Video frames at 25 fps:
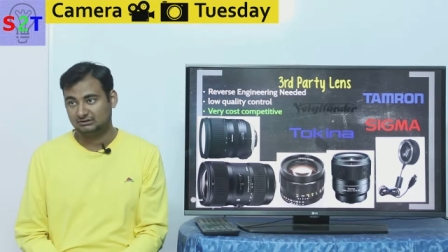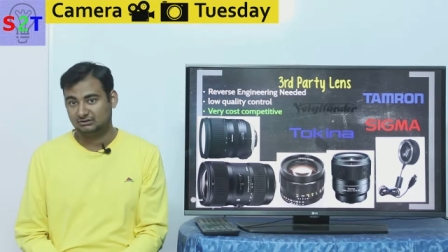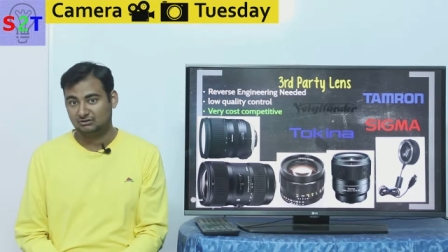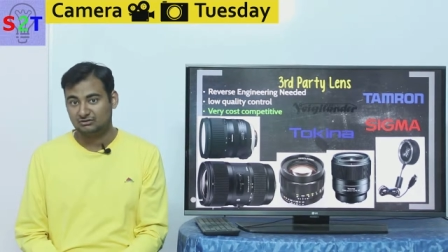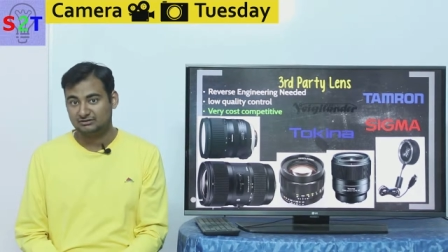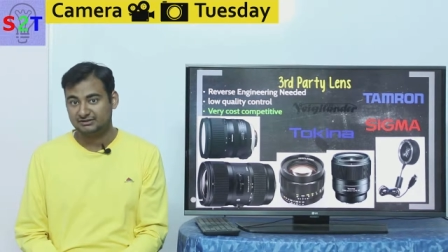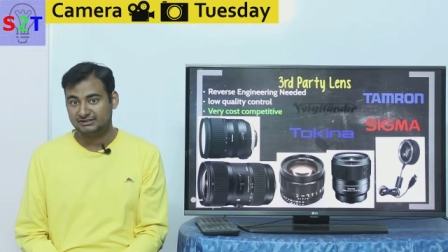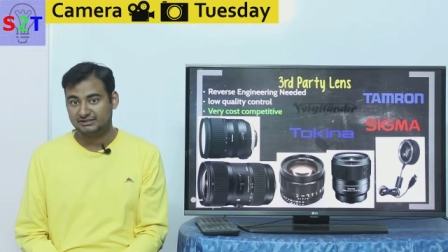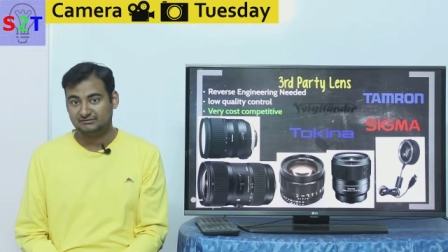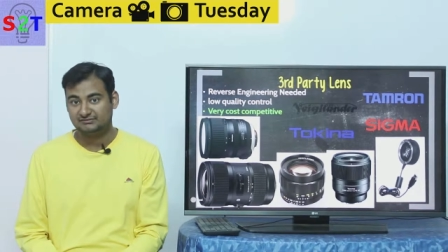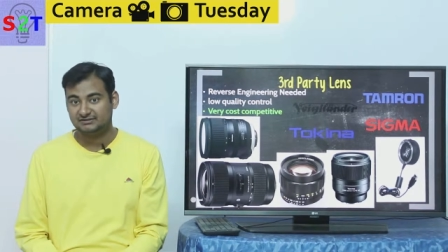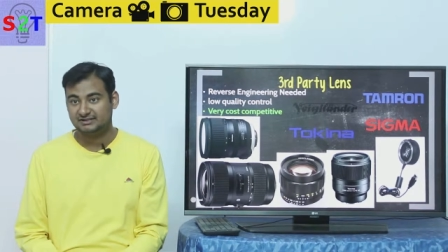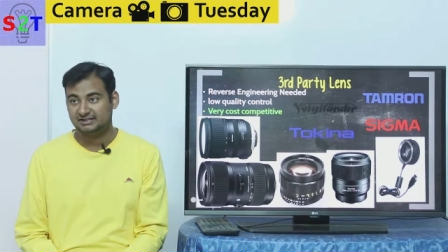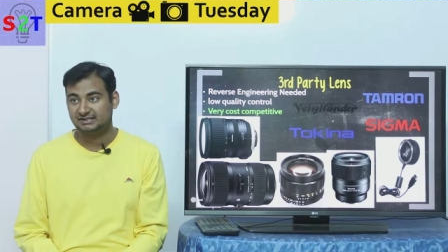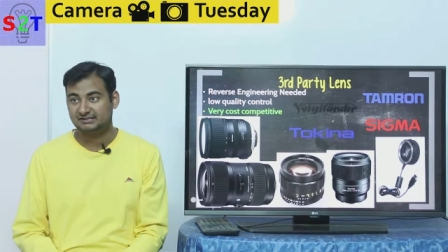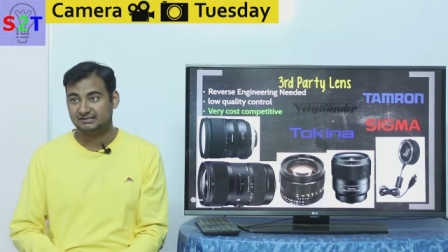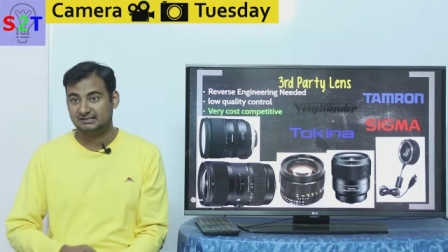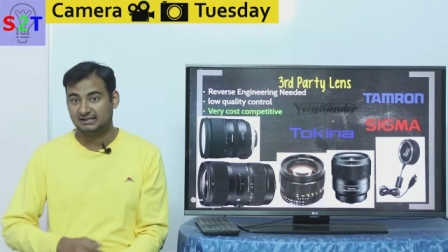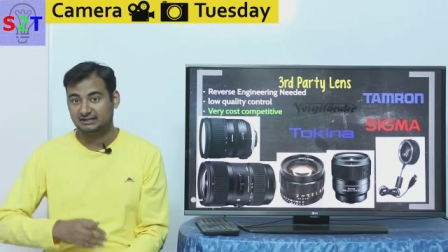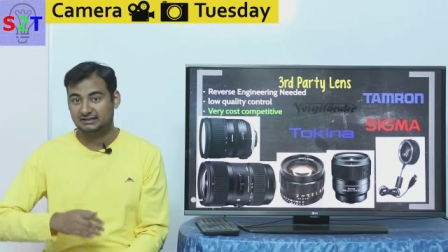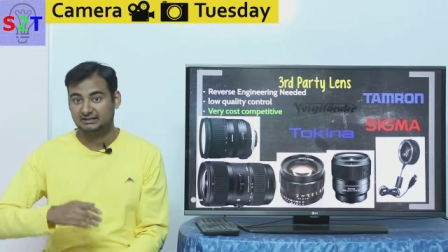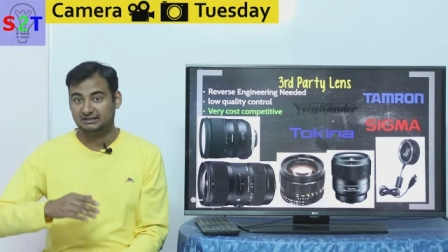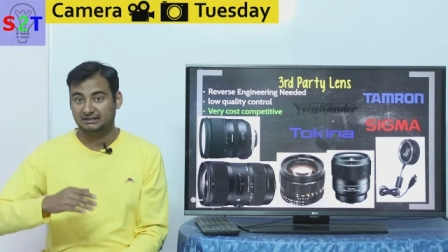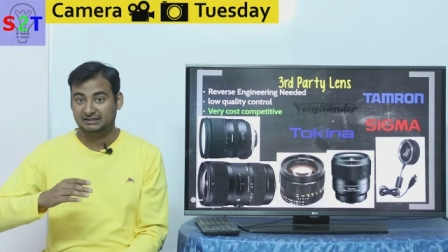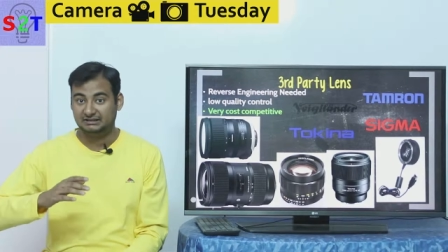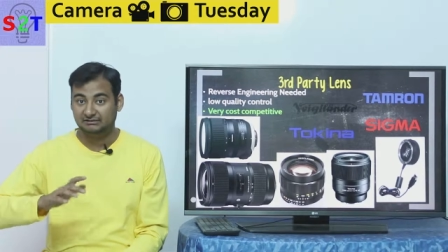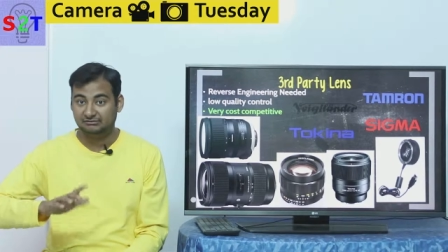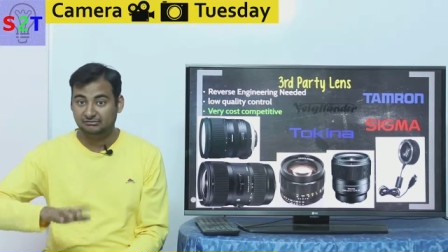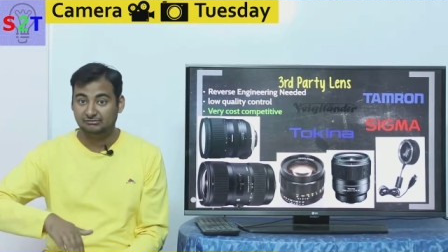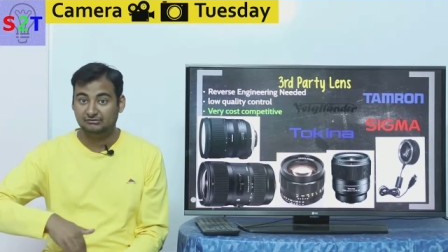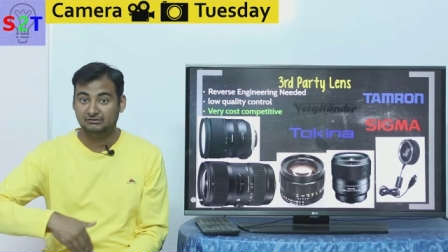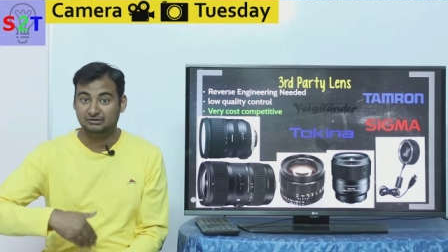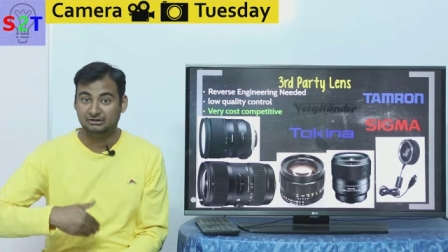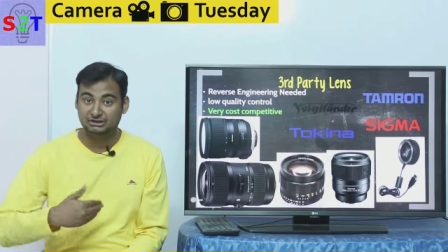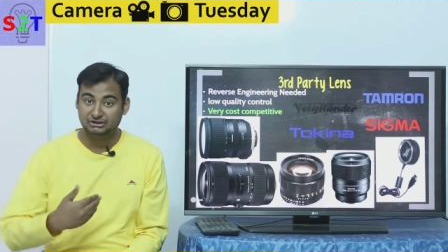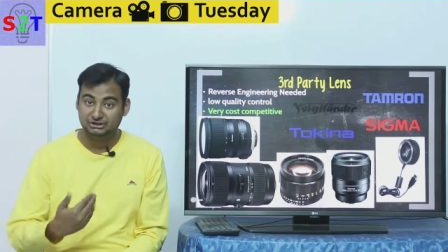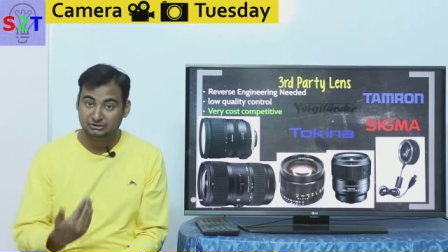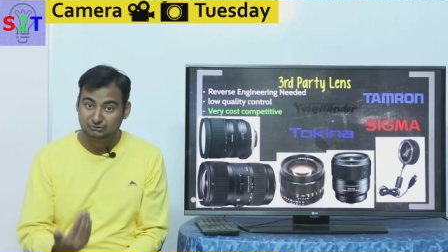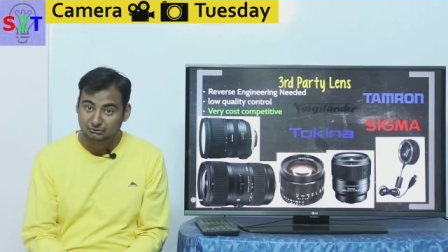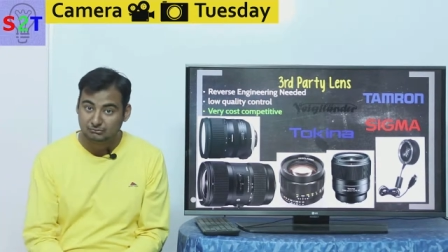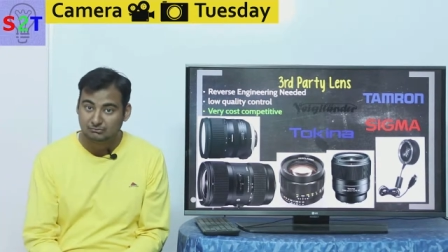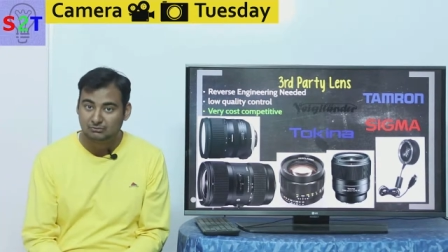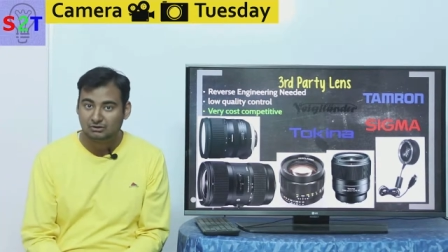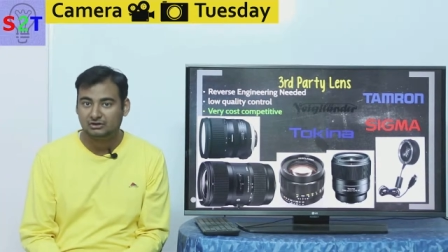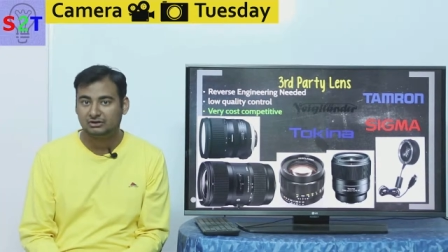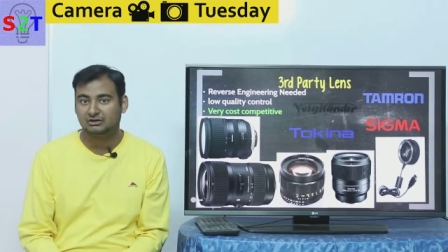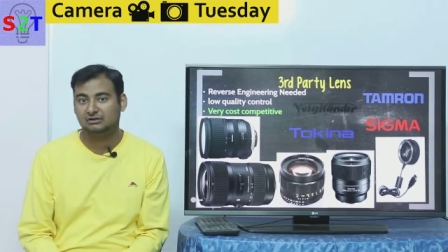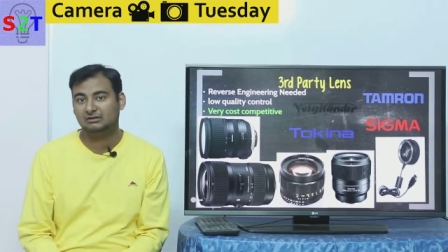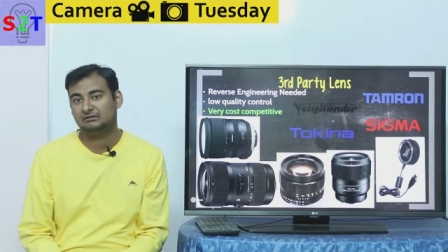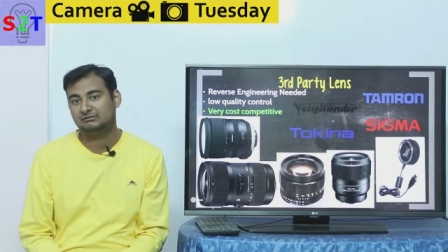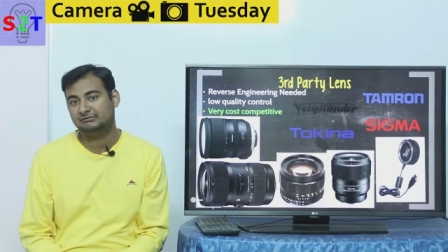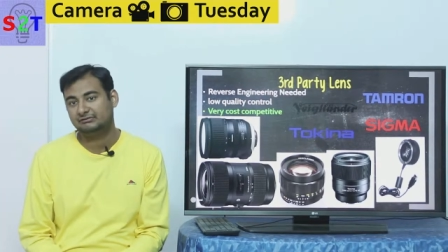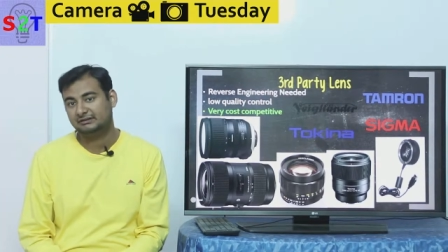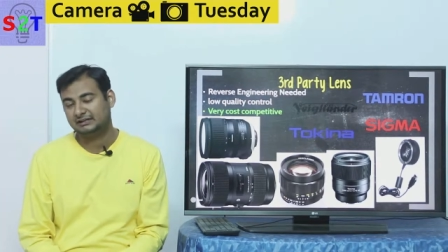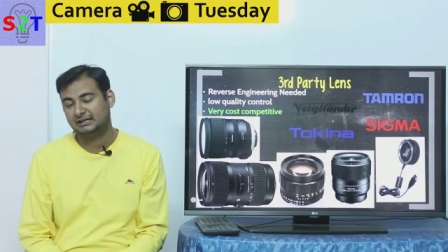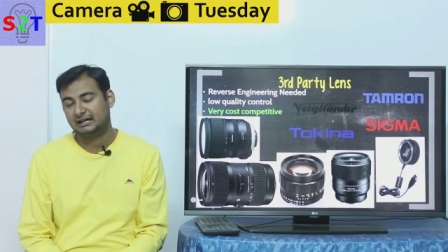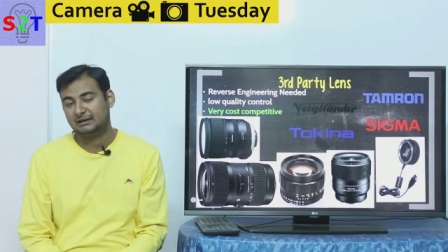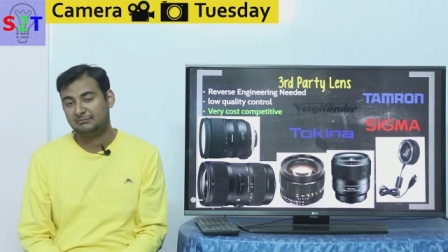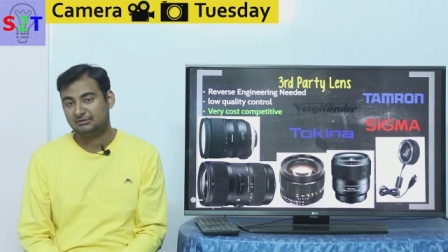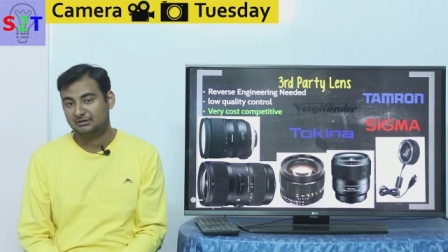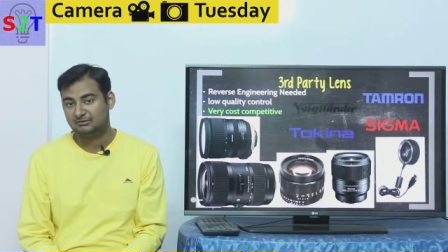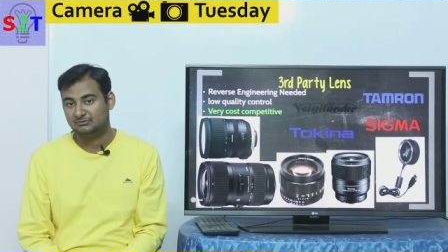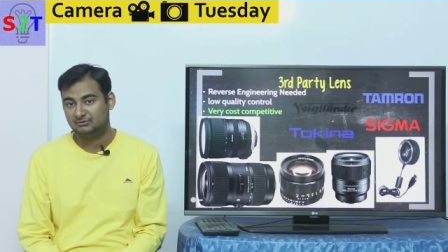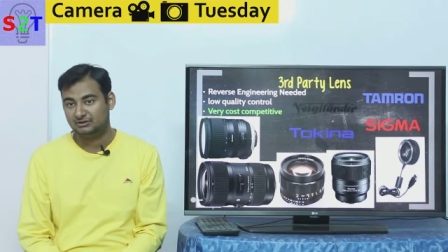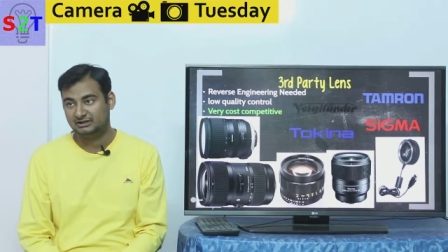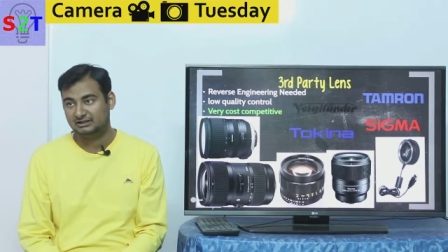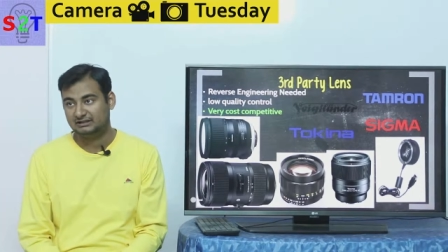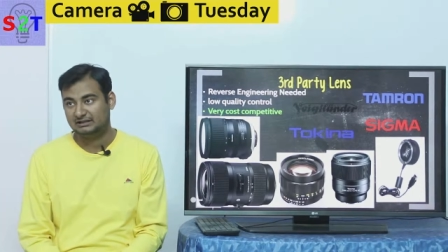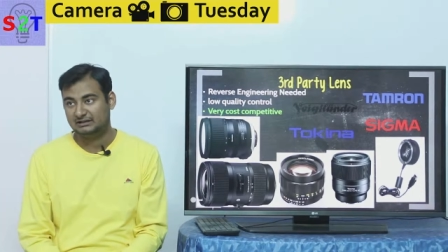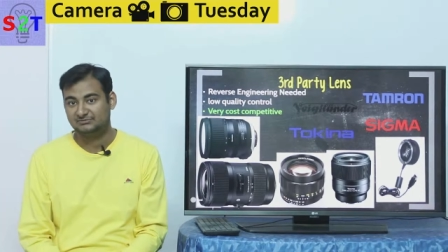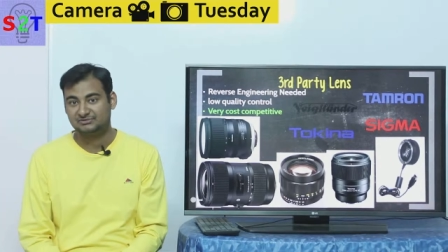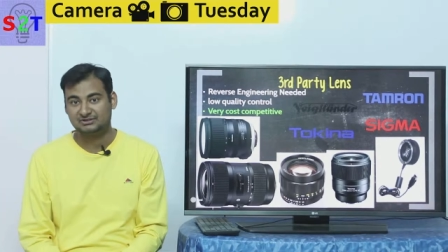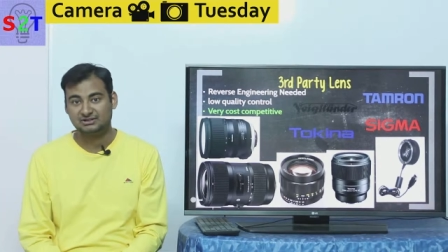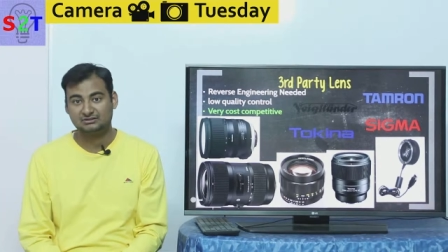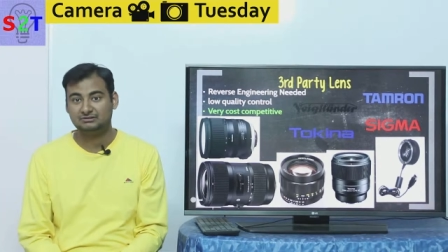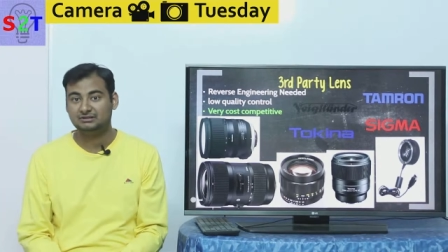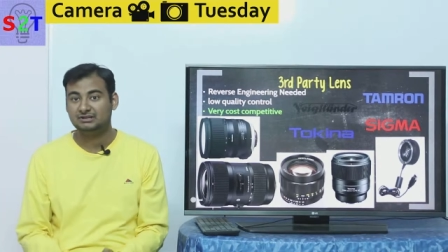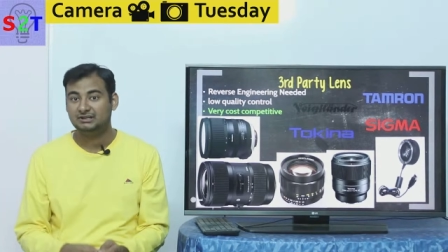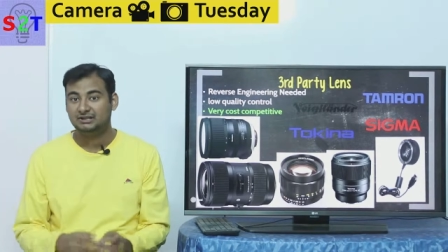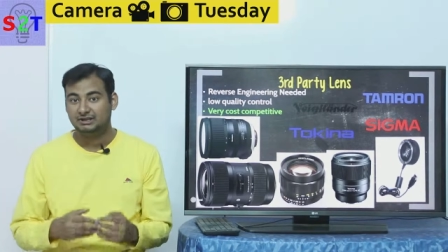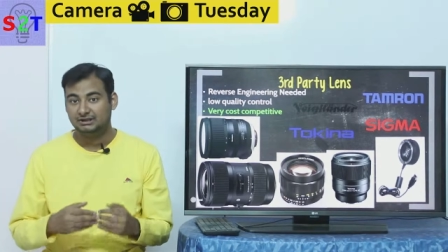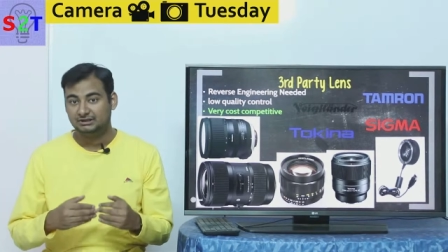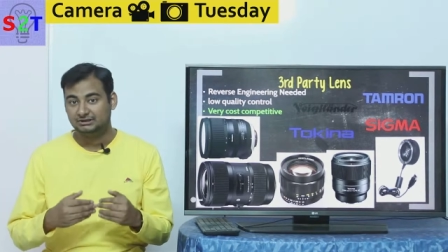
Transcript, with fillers: the consequence is that if new model of a camera body comes out